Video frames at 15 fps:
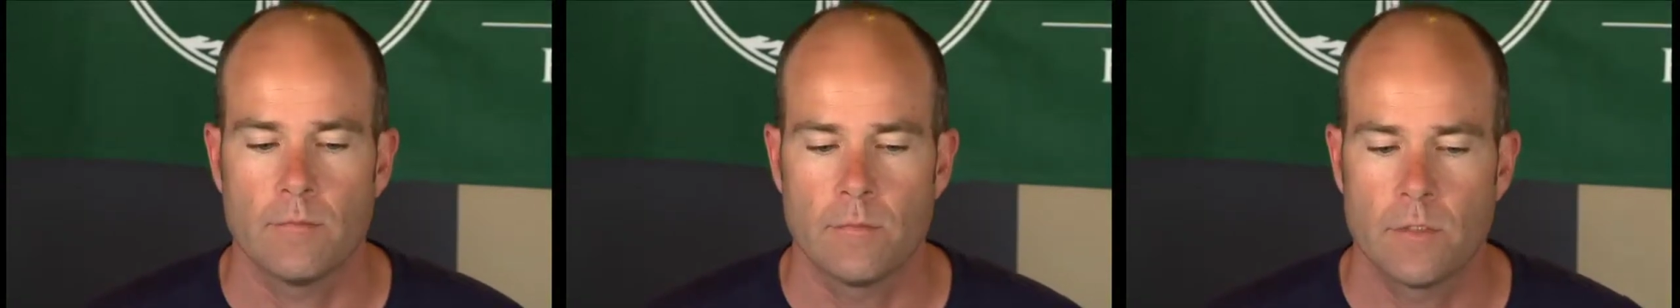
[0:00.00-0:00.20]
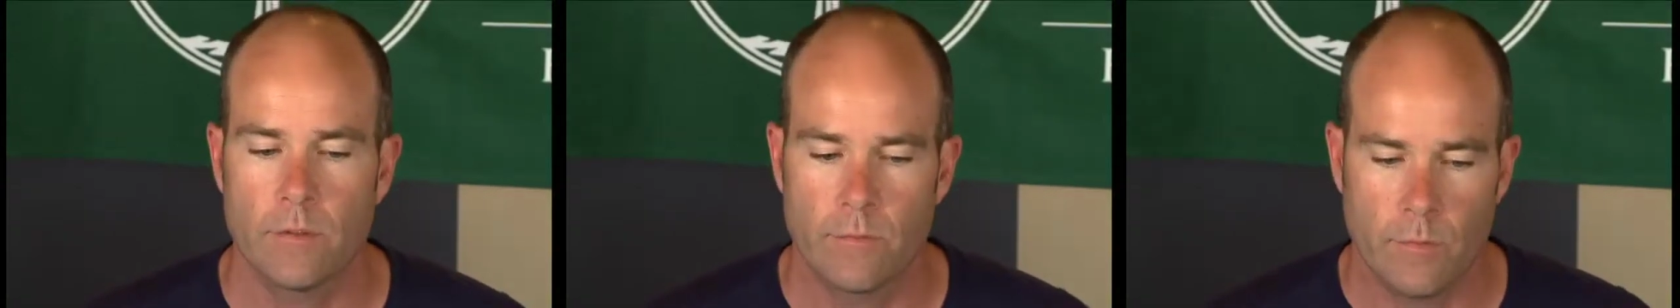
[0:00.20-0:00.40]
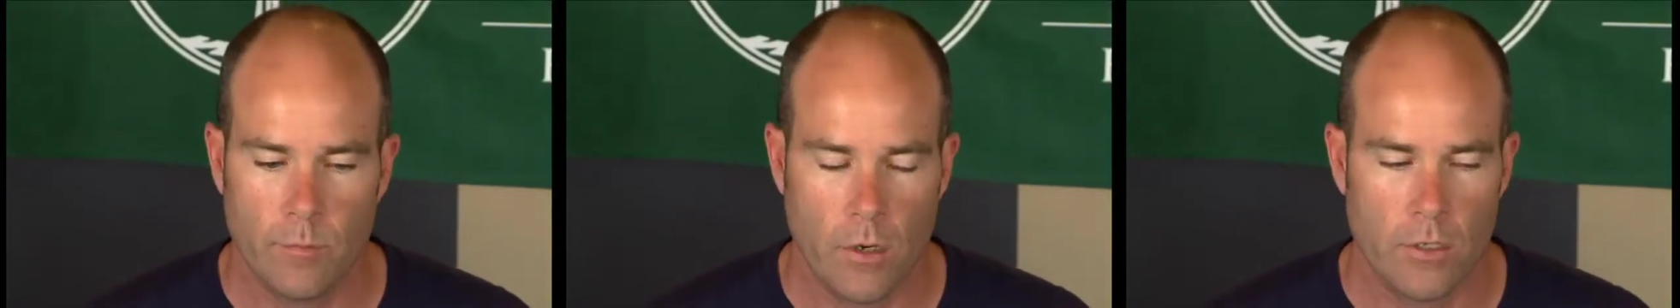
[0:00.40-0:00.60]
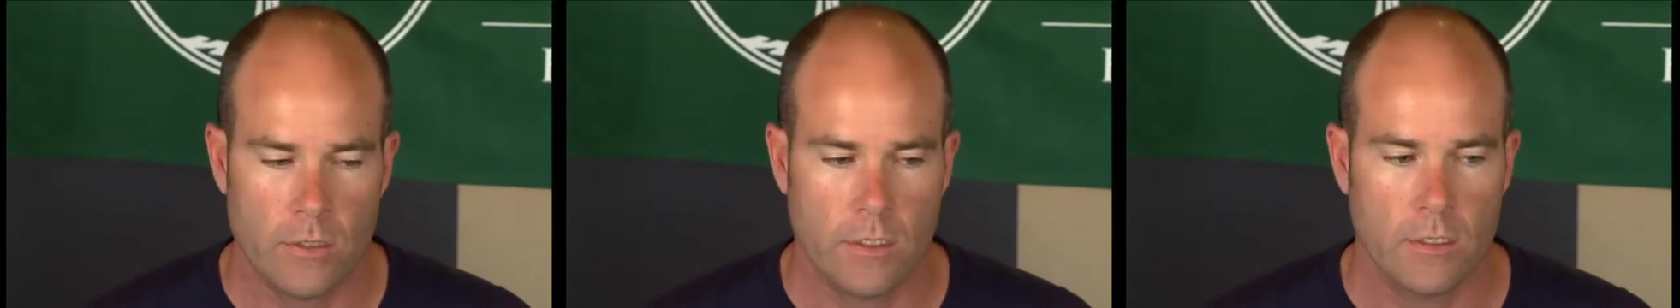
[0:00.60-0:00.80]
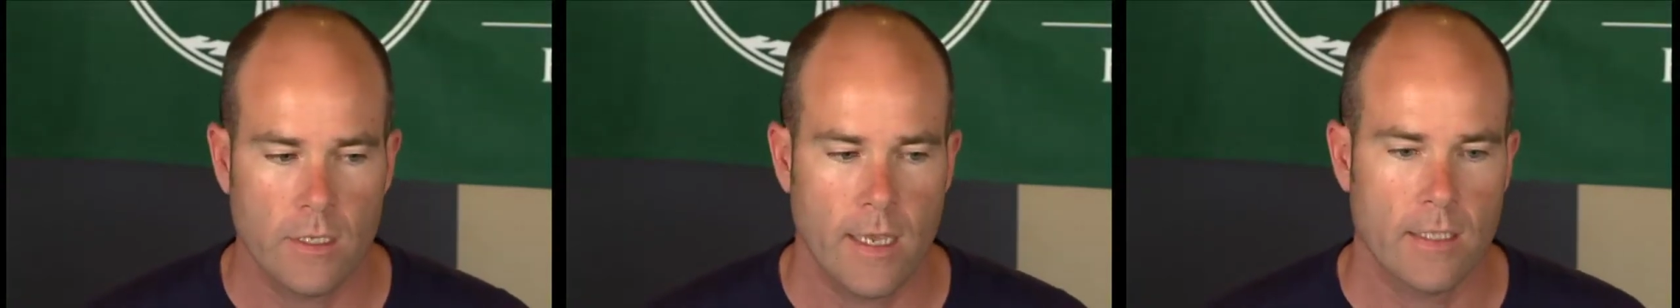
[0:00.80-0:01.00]
different parts of
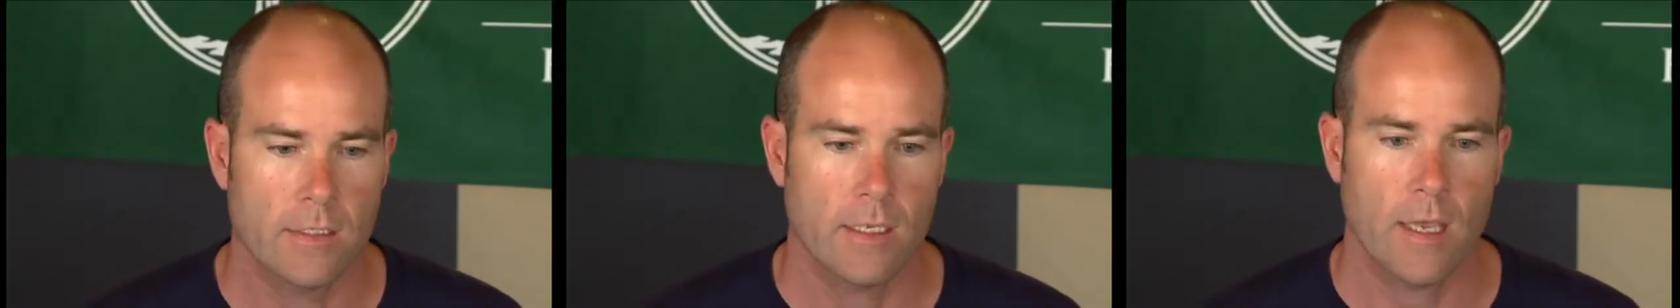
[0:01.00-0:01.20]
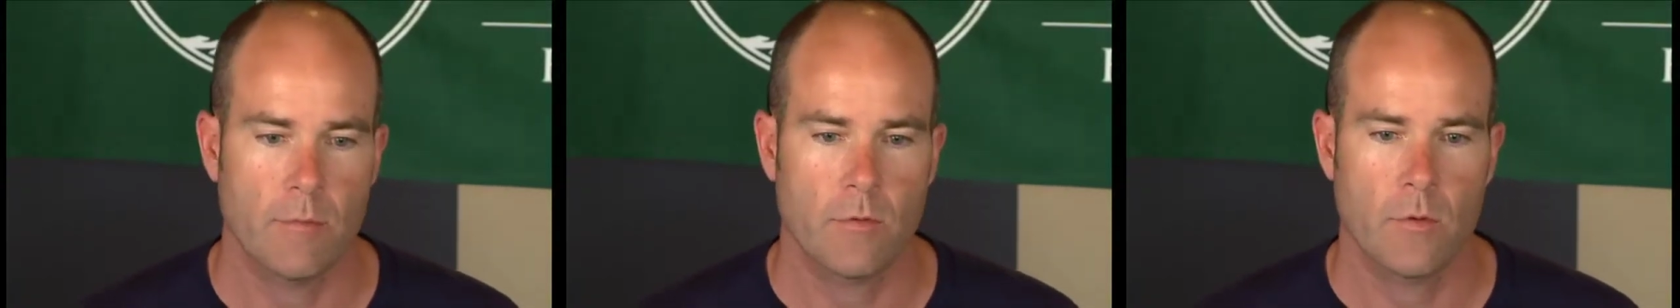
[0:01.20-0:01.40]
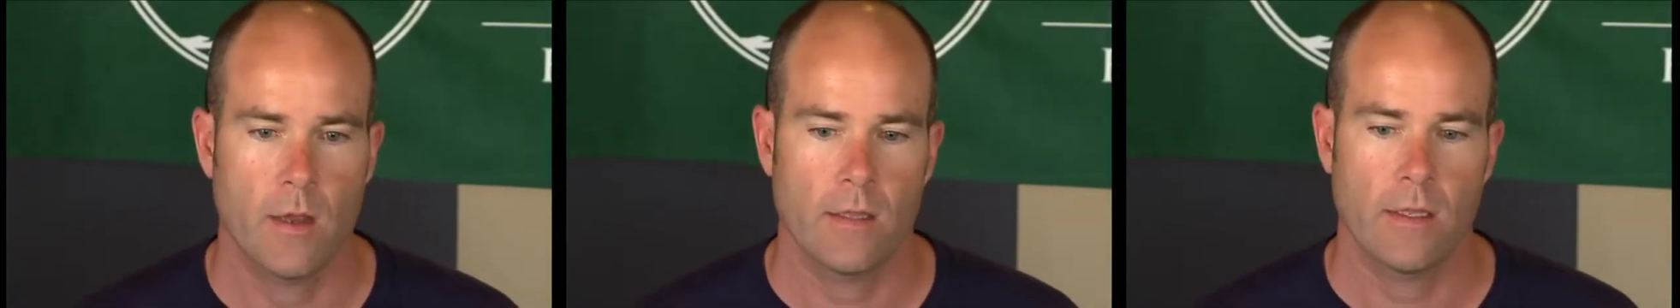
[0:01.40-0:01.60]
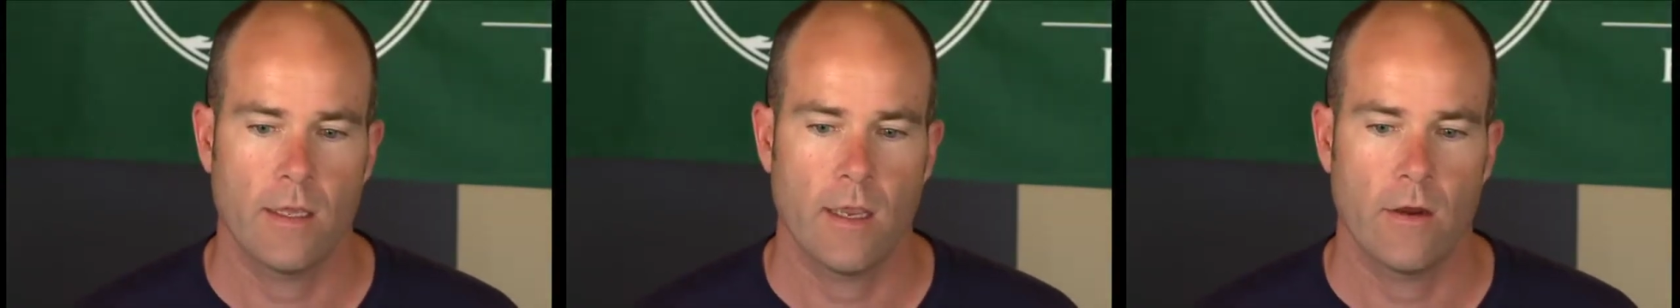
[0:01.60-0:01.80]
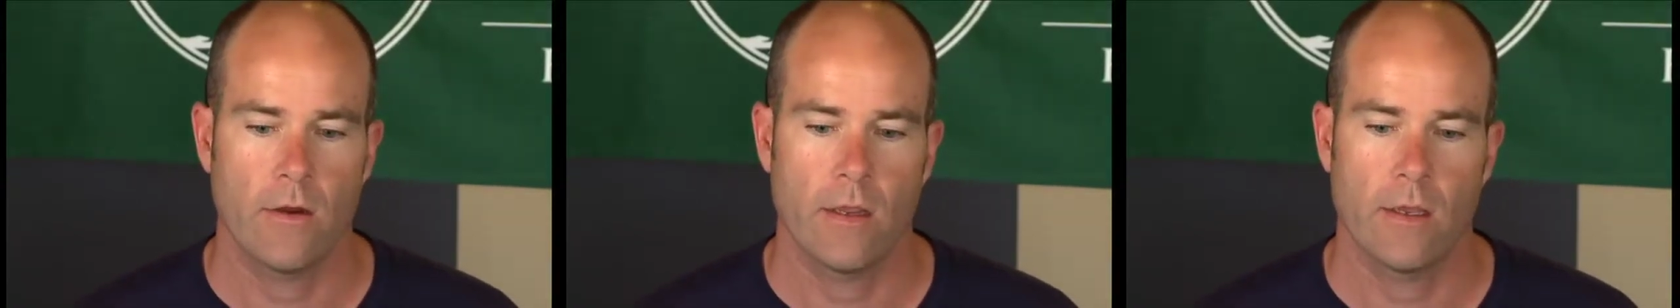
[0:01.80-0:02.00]
the landscape throughout the
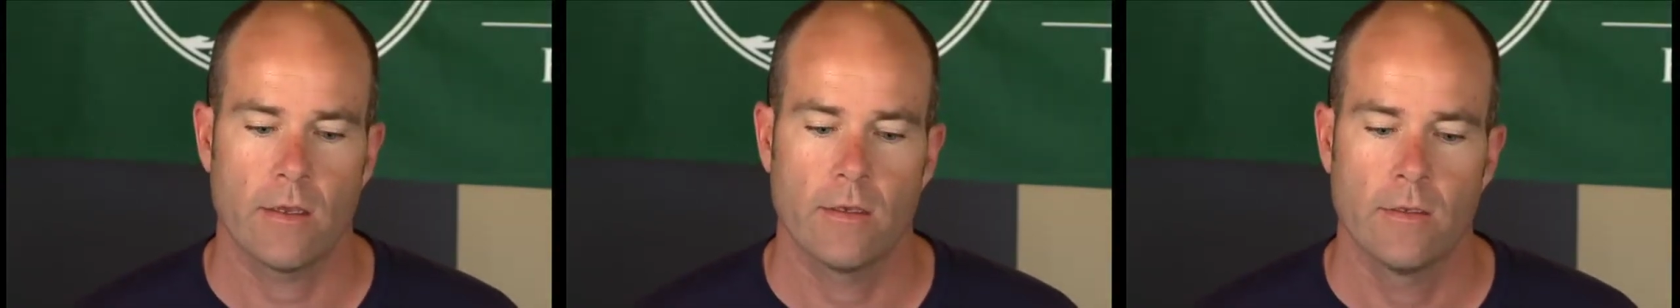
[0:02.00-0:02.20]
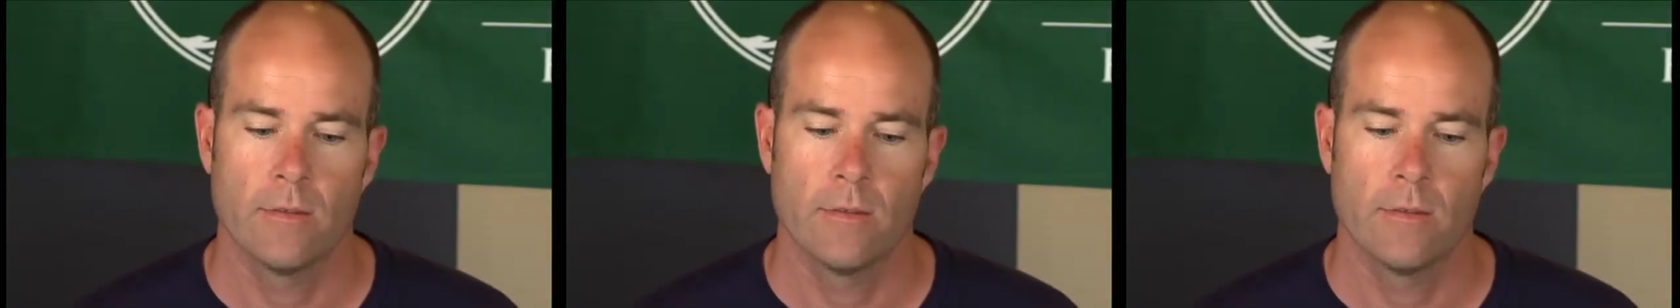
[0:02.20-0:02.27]
area.